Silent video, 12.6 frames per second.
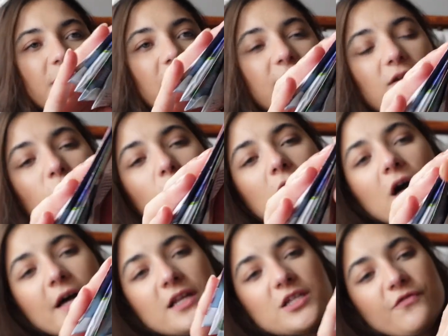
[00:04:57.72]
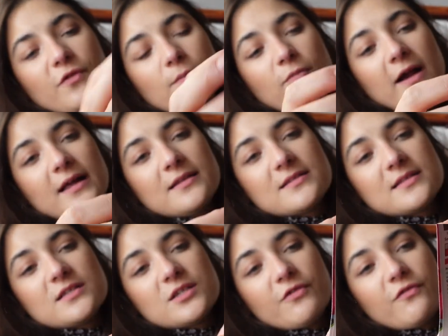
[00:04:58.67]
They're all kind of different brands
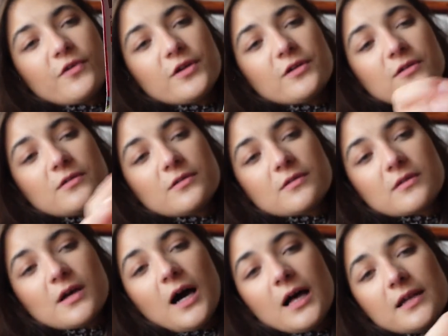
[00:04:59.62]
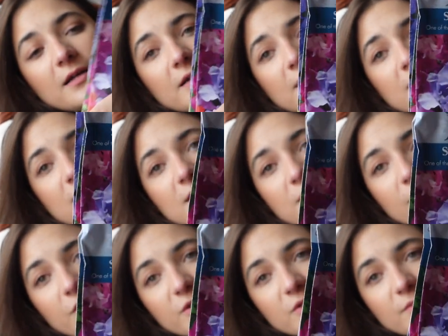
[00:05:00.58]
and different colours. So you
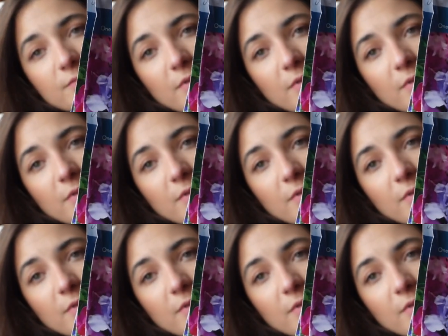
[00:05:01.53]
got some